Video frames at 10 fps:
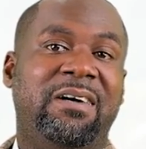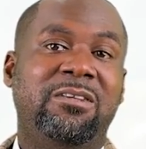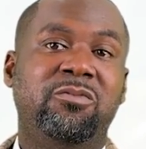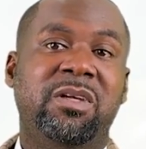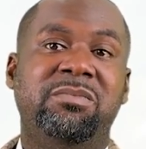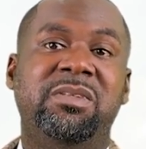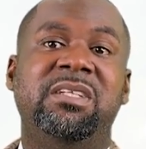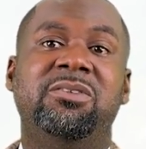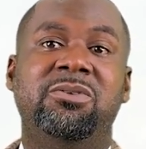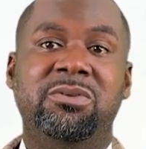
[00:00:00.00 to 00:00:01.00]
value may
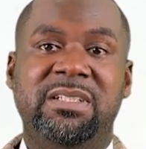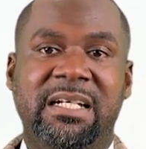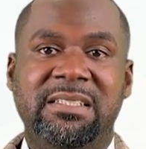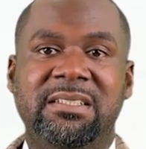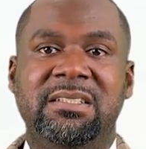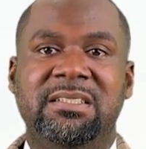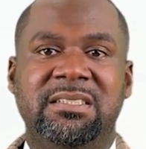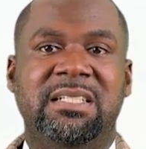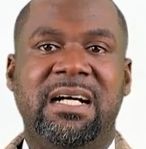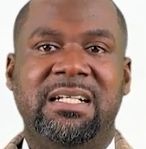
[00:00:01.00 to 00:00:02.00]
be eroded,
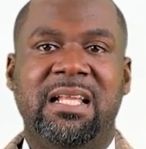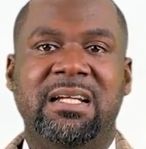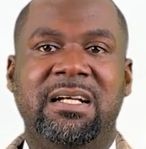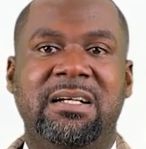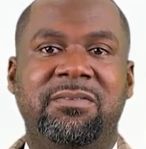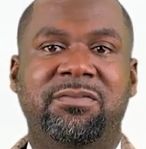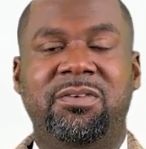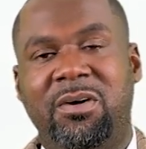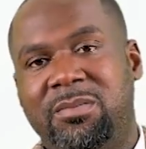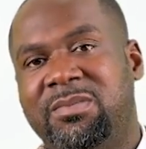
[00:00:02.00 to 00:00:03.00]
exactly,
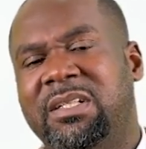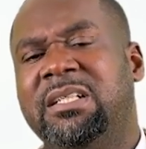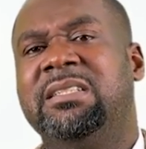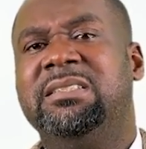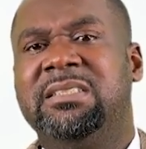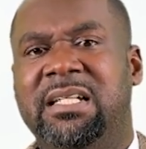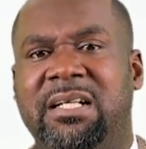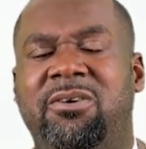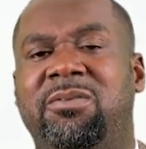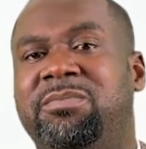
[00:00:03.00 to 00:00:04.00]
from
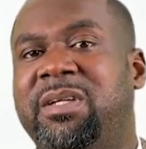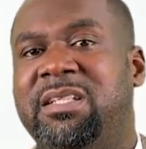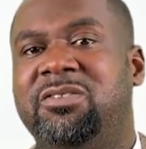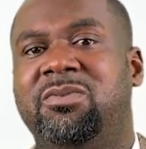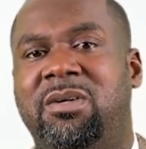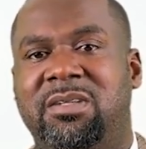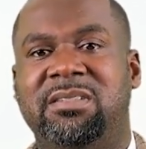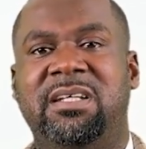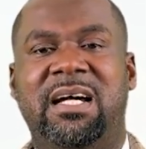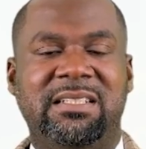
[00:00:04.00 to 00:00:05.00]
the company's
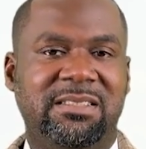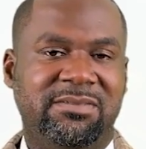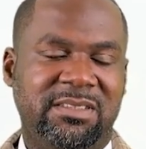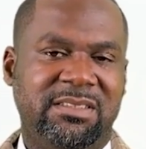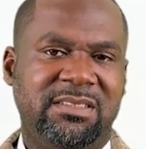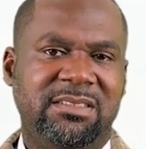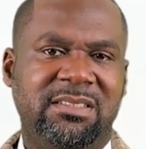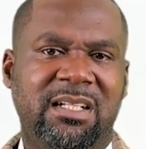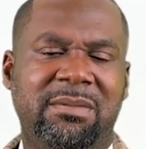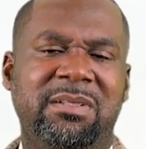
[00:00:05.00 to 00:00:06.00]

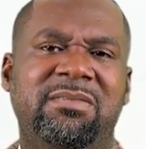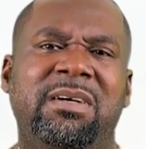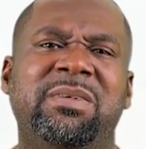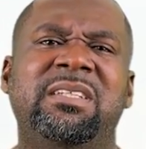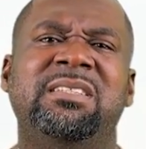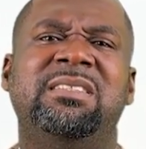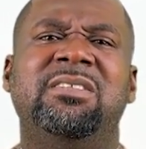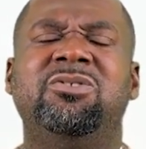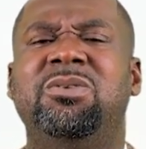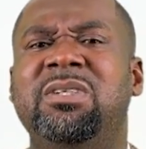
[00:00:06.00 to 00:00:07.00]
activities. I believe I'm making
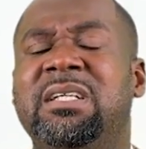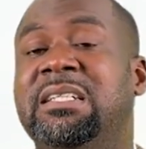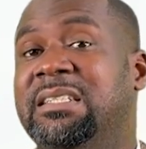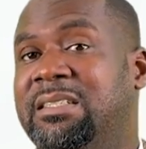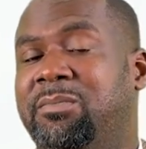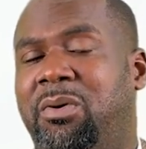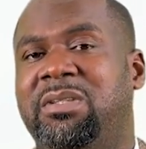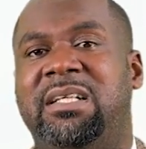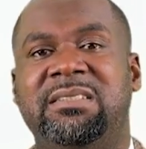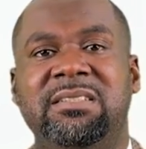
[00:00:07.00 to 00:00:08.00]
sense. So it's
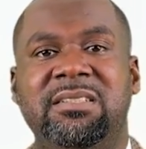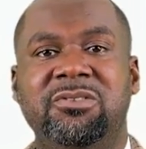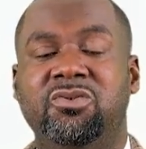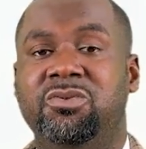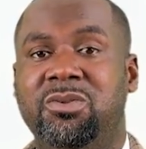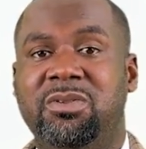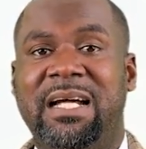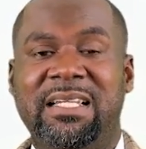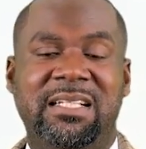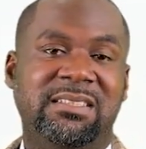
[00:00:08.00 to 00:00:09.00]
important to know
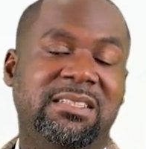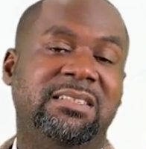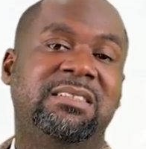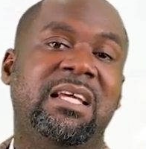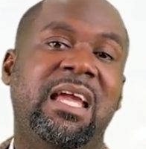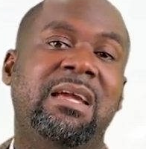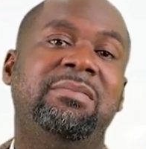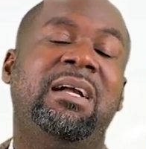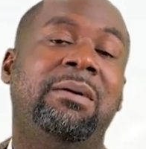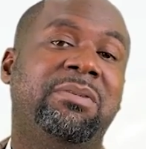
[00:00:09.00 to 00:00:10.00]
that, yes, the
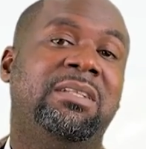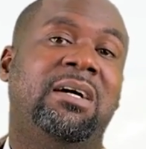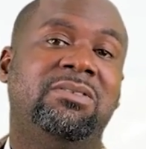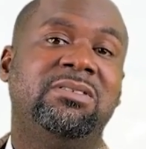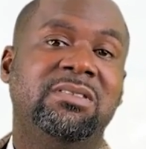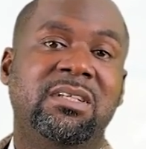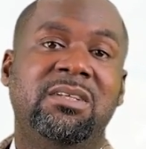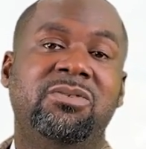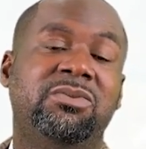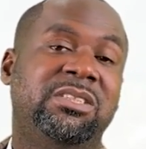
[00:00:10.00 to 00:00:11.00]
same capitals
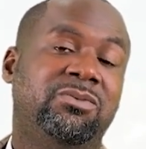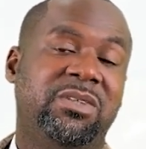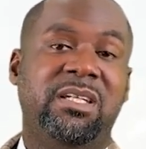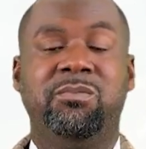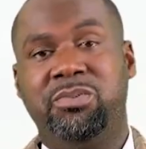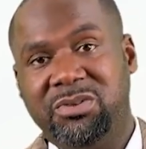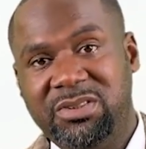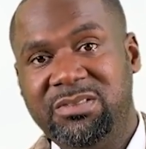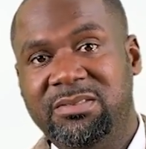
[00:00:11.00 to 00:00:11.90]
which we input